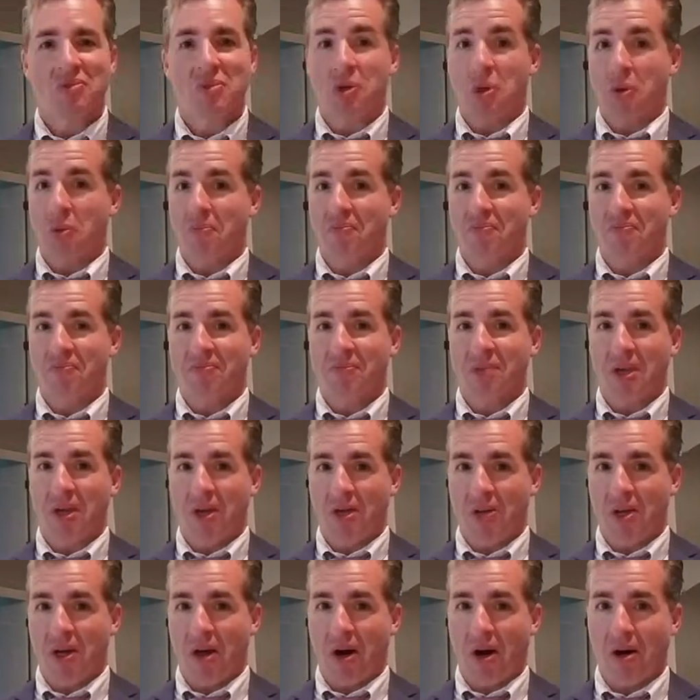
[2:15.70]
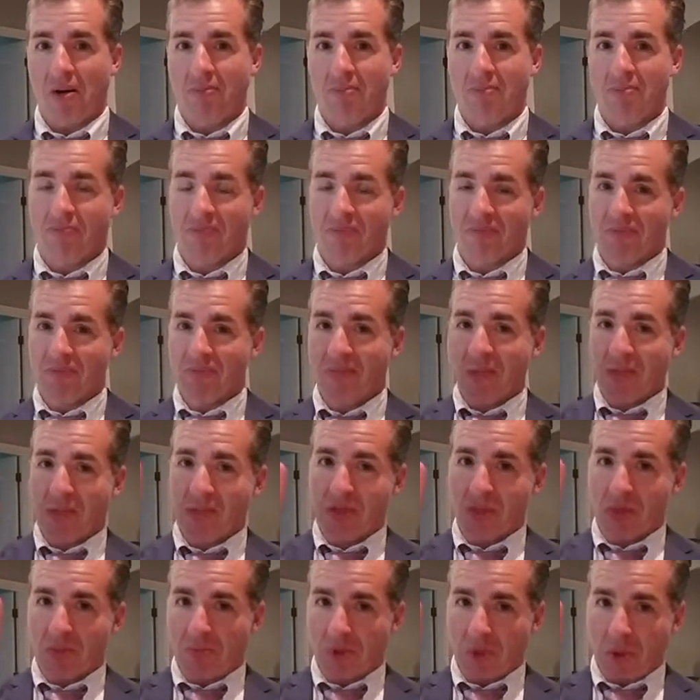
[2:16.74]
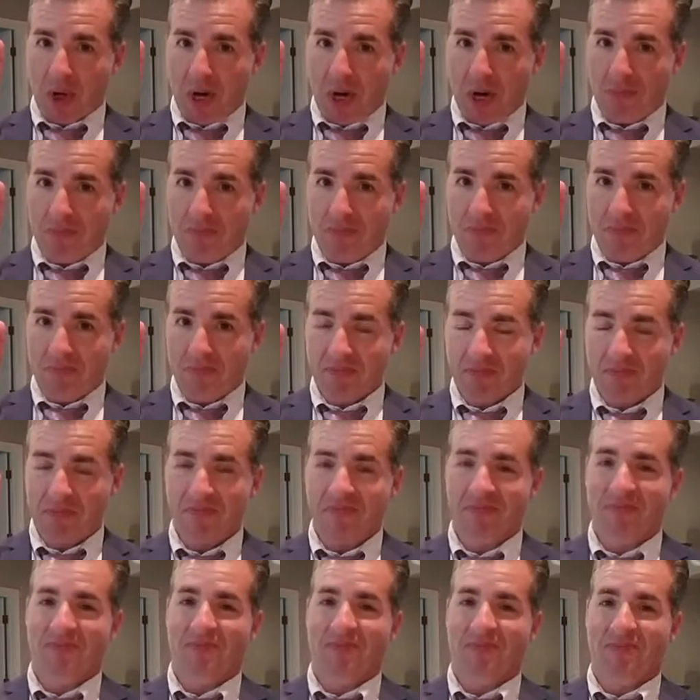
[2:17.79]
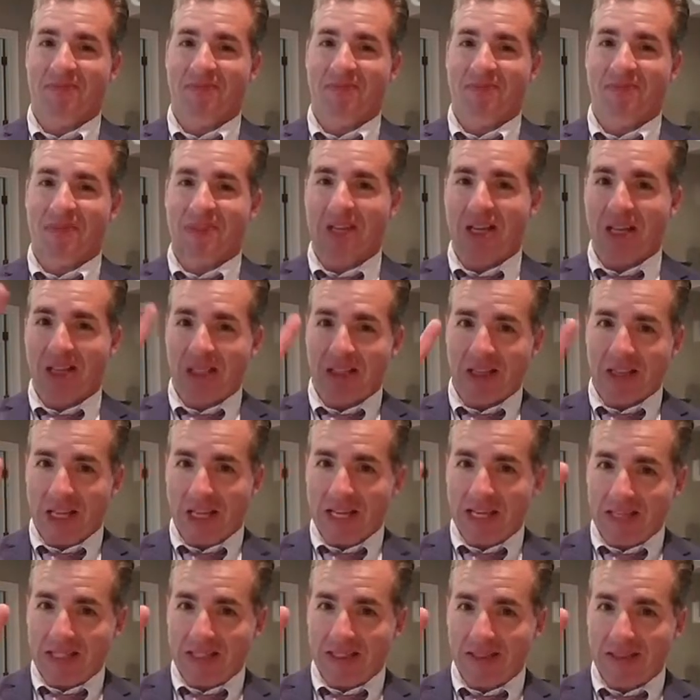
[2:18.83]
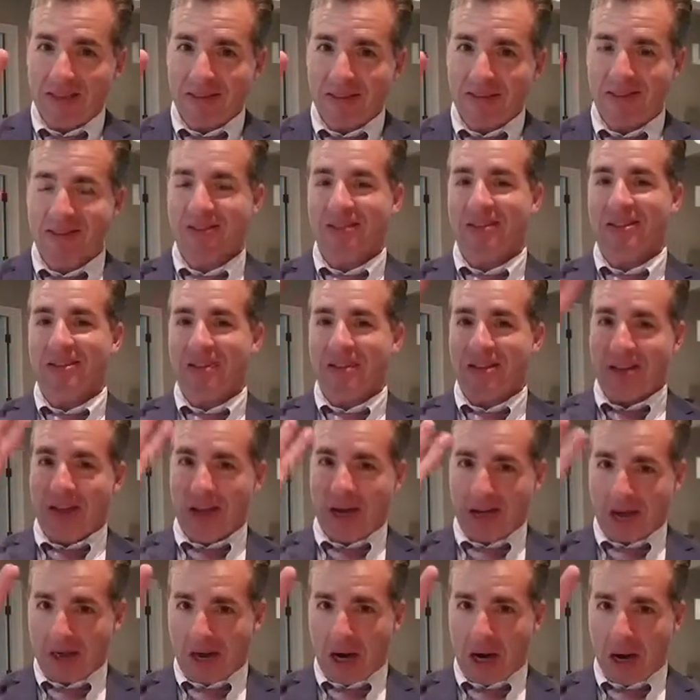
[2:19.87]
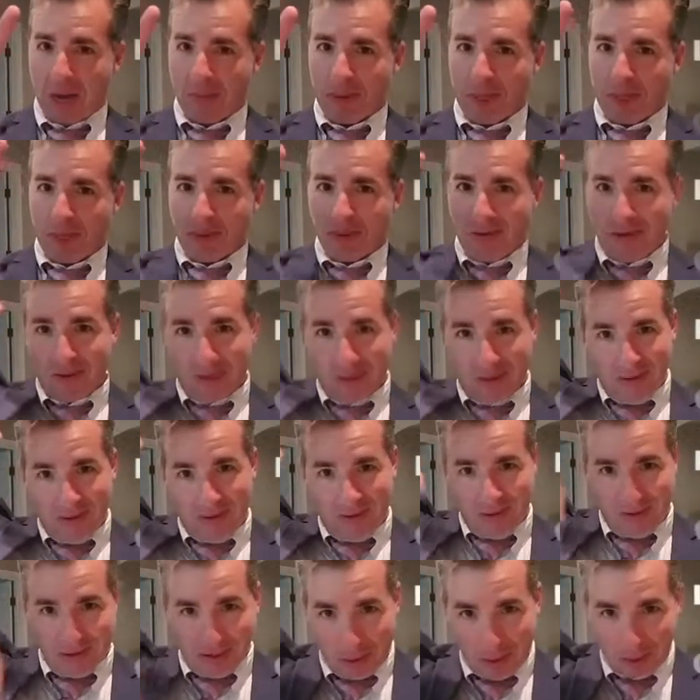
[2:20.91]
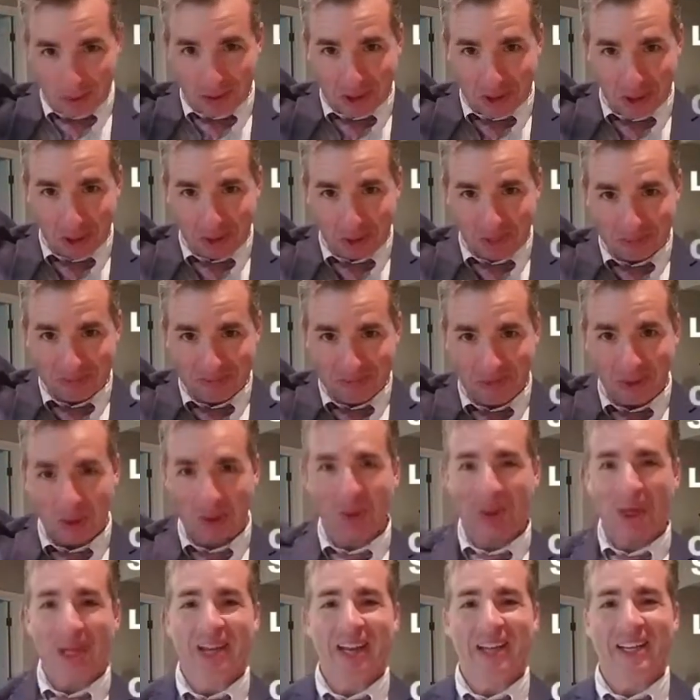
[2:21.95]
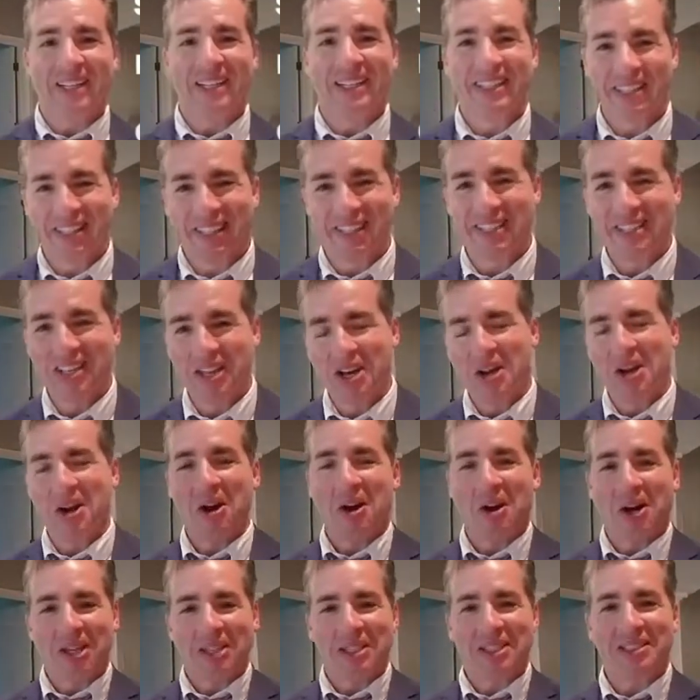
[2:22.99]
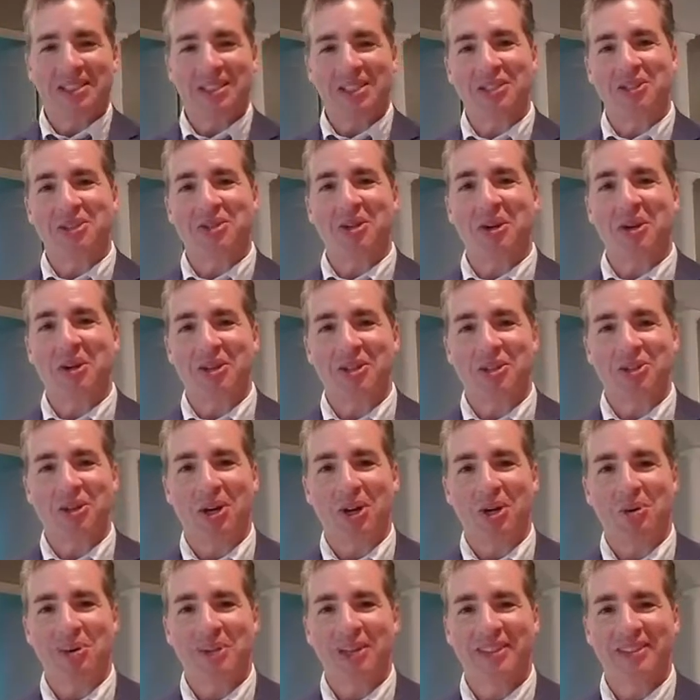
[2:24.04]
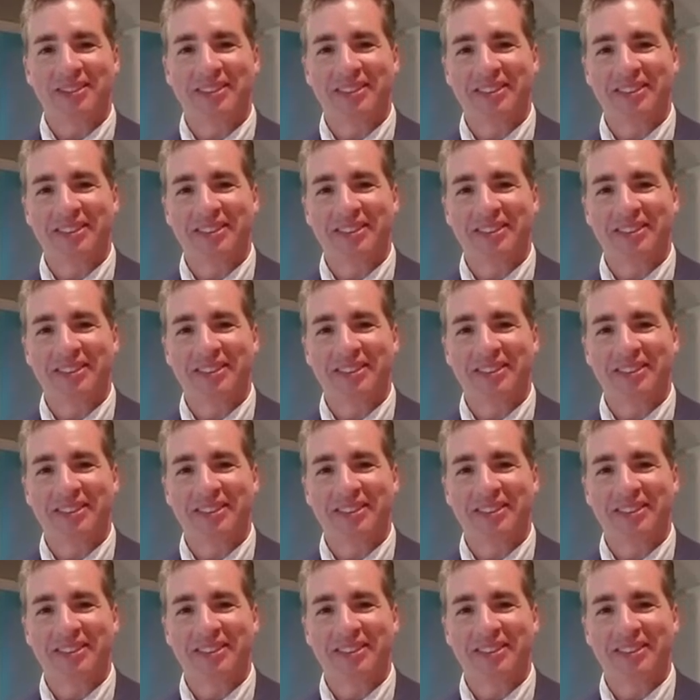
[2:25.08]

So, here they are. Subscribe, like, and comment down below, okay? All right, let's get started, shall we?